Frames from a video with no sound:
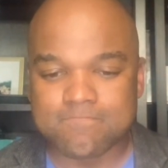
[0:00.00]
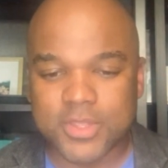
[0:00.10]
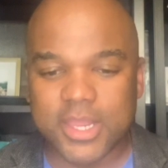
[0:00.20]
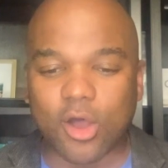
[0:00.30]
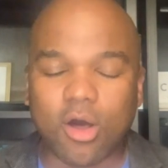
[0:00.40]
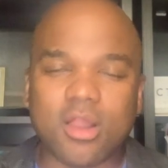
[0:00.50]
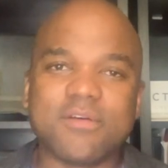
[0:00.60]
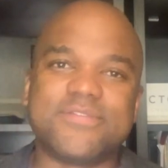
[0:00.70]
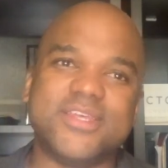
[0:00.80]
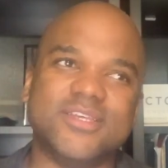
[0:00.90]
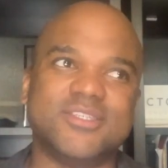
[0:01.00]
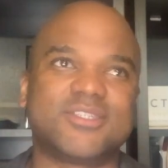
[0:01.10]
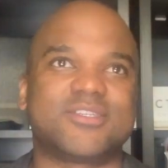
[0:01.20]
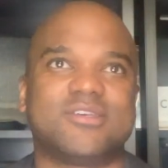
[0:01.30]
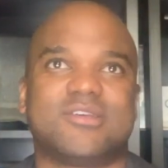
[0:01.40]
And all of
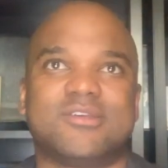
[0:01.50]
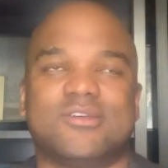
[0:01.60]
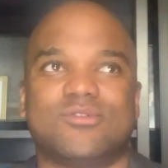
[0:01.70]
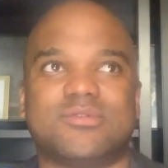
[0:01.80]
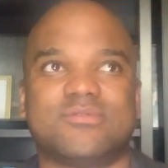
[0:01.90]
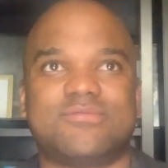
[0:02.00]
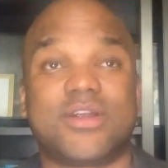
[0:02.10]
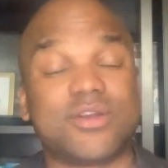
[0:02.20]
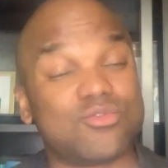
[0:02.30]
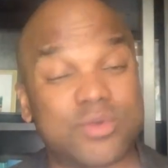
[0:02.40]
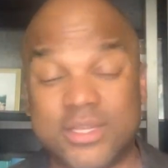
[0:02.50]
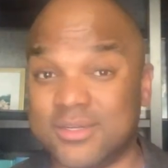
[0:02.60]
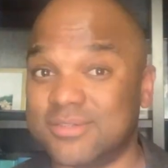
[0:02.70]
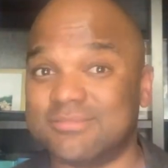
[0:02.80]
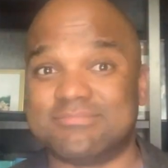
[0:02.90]
these very
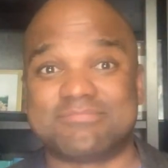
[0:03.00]
real,